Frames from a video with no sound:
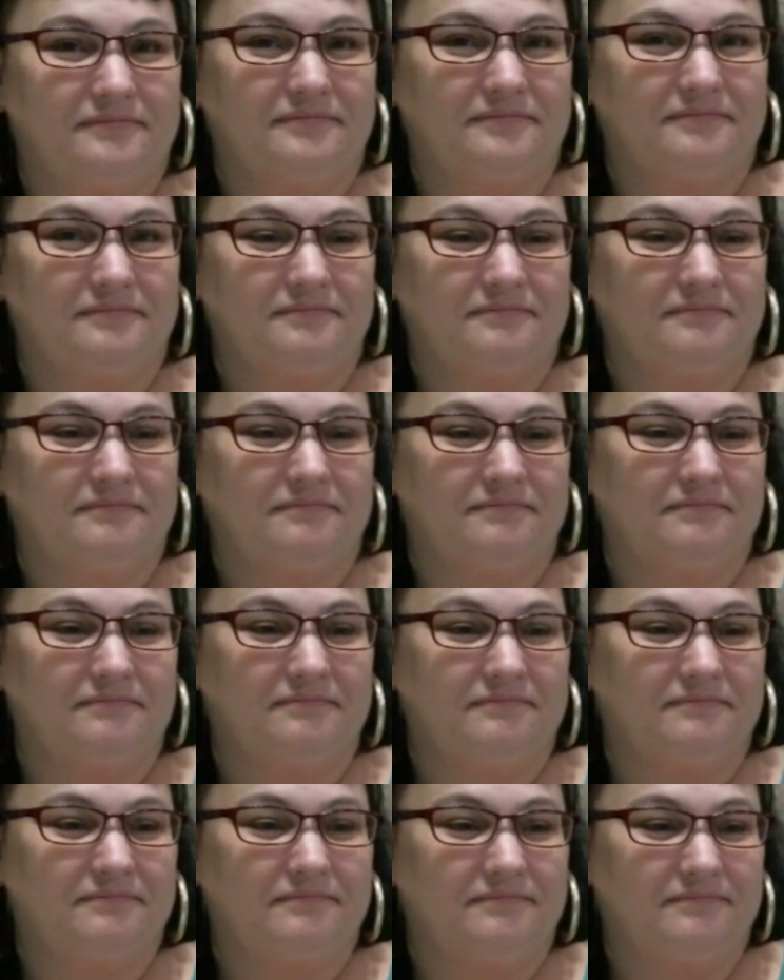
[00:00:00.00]

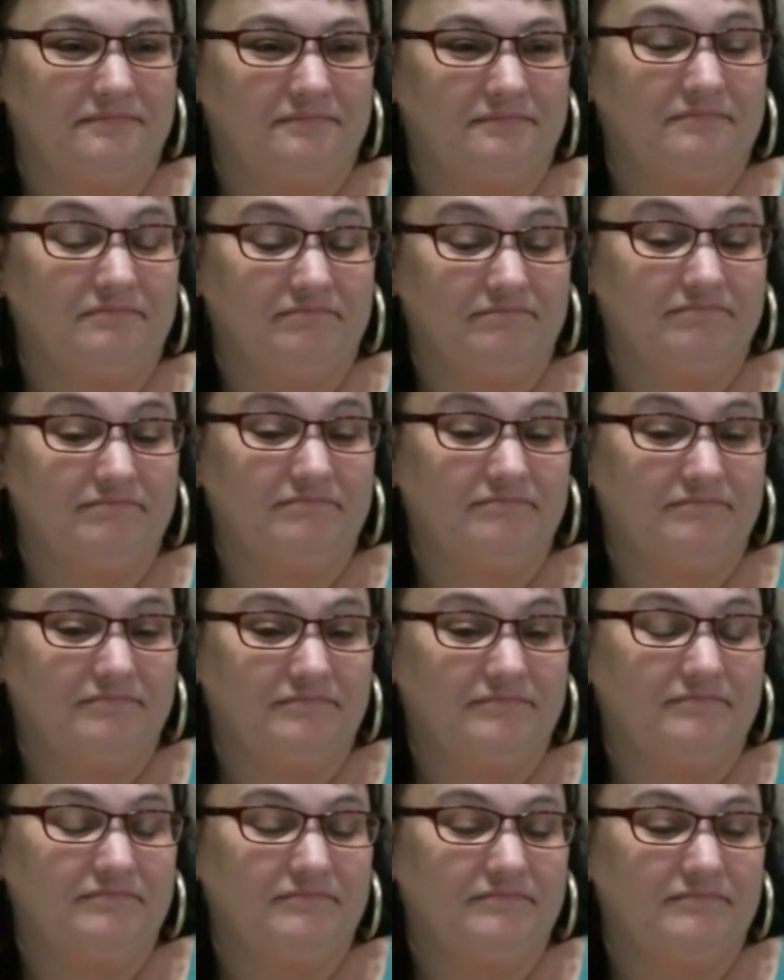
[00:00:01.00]

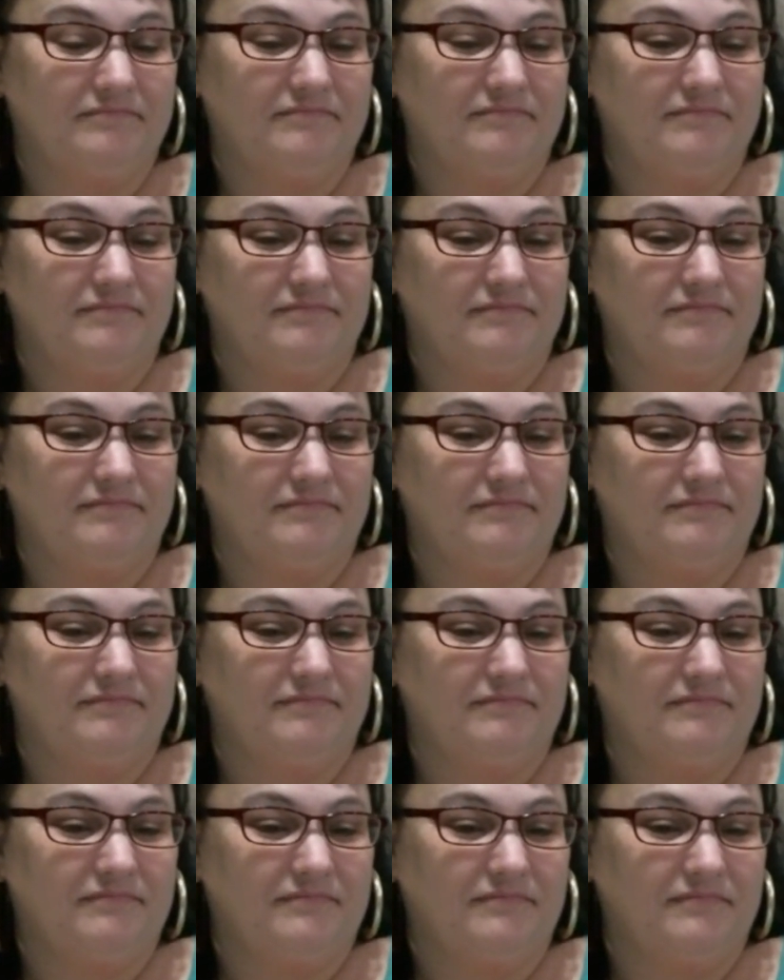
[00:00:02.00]

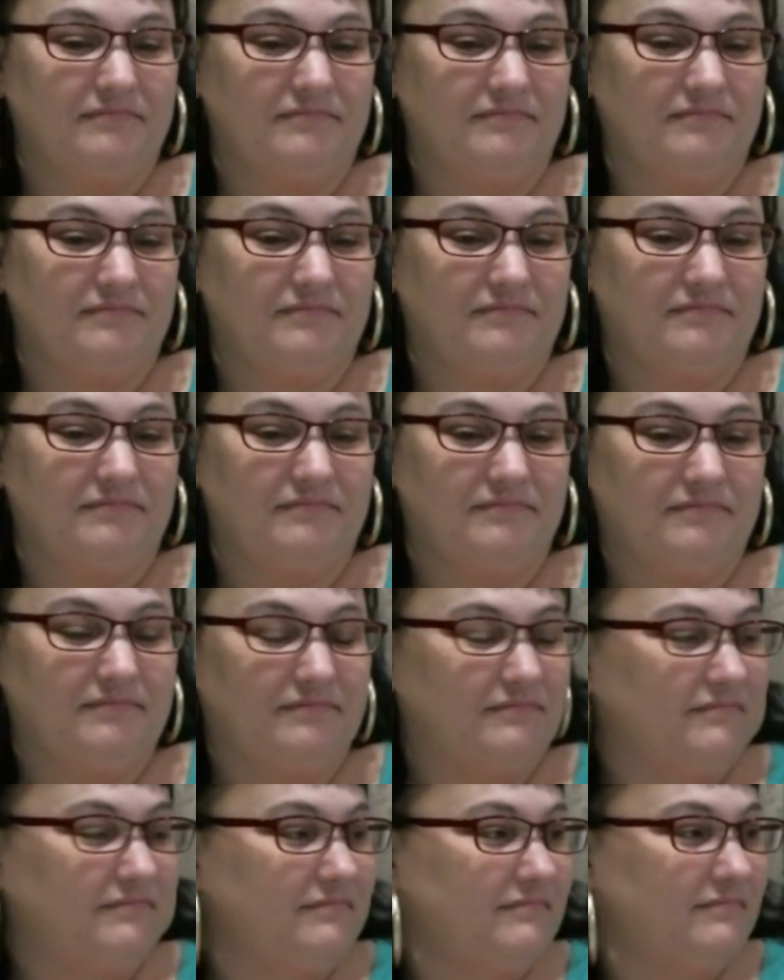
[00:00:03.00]

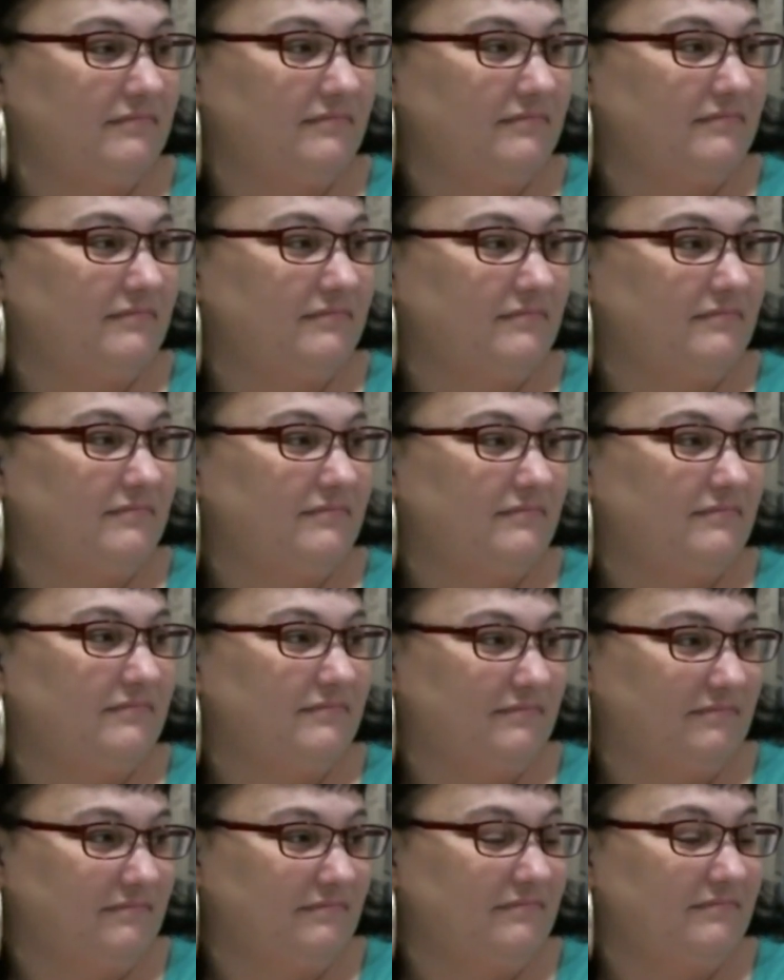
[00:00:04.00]

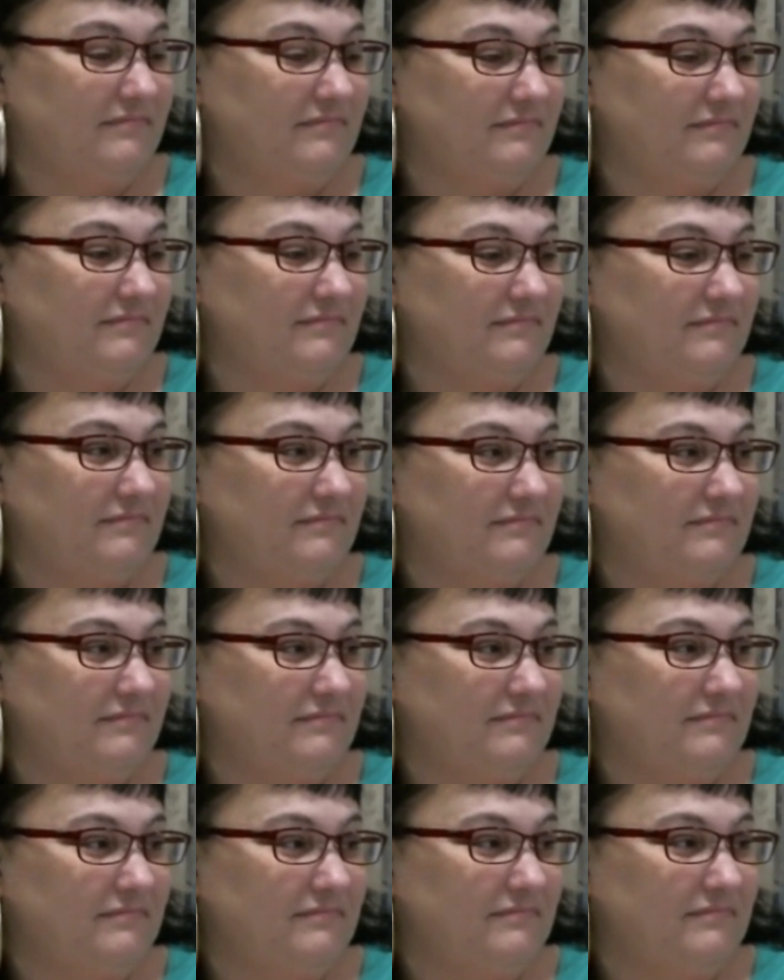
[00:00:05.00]

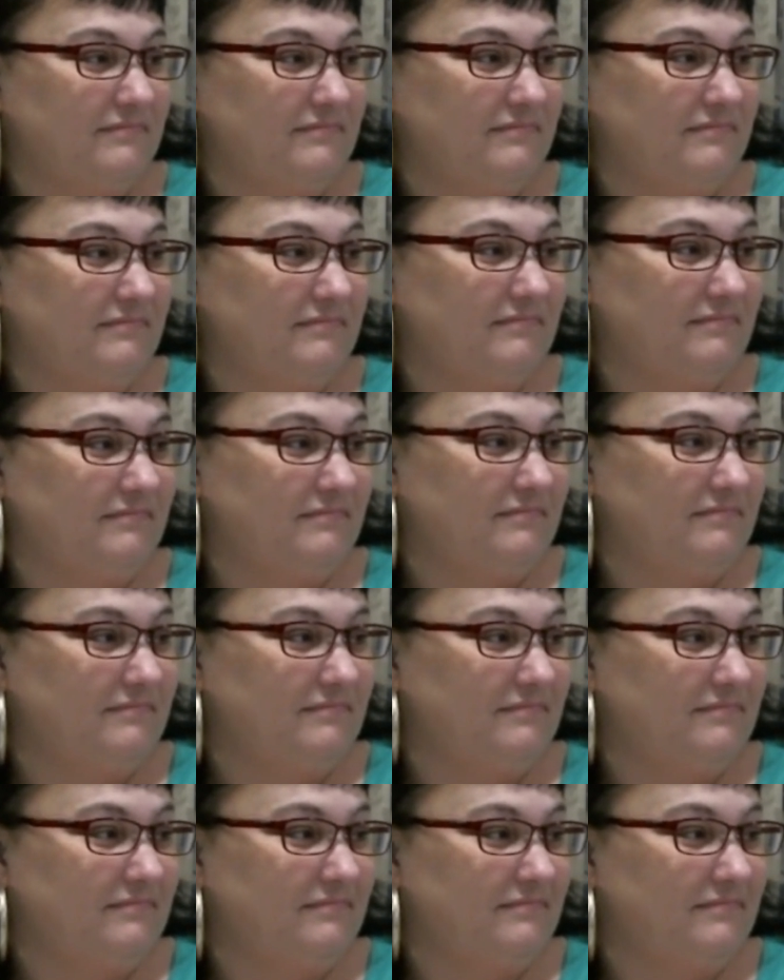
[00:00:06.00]

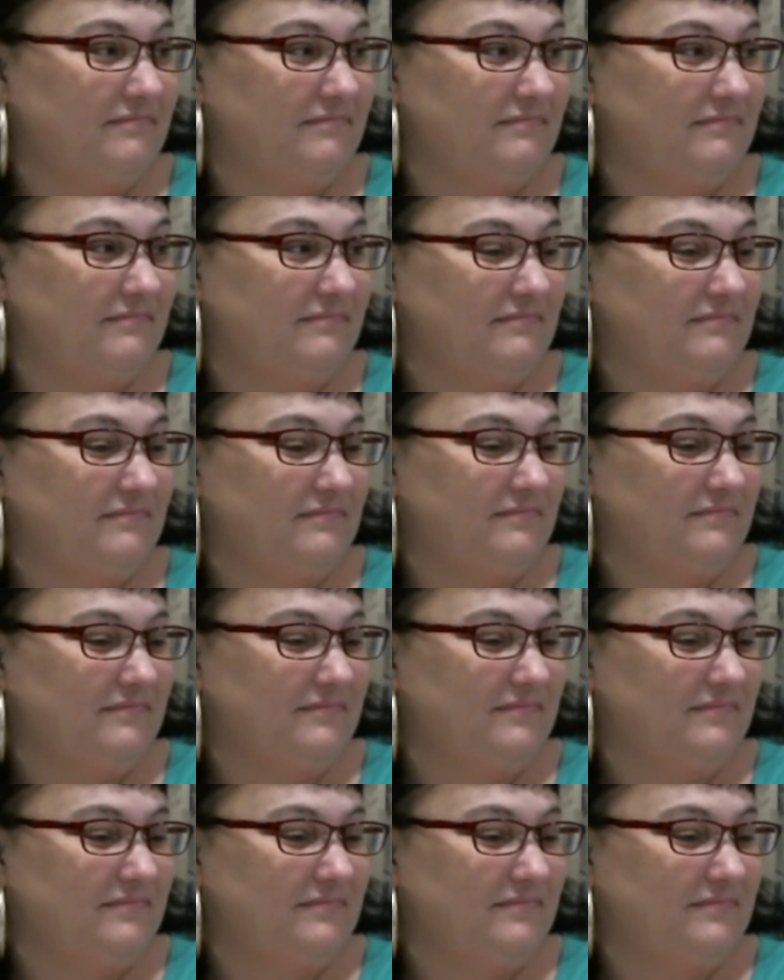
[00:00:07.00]
(not speaking)